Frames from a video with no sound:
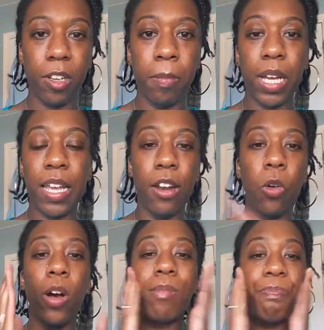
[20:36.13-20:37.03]
But you know
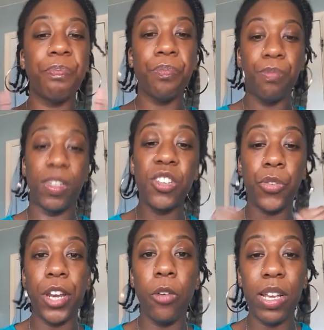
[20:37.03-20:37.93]
what? This
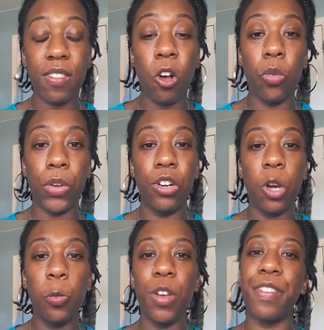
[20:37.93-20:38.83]
video is over and
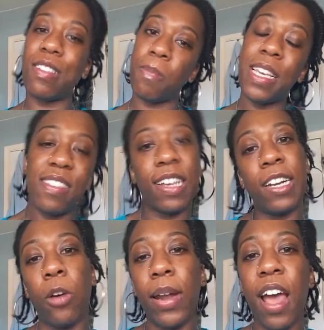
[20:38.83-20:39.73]
done with. It's me, Skin
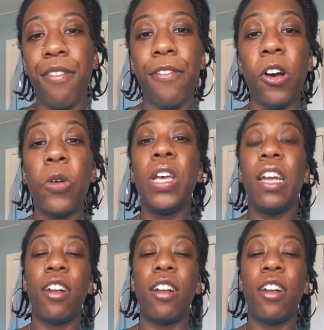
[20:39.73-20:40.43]
Going Afro.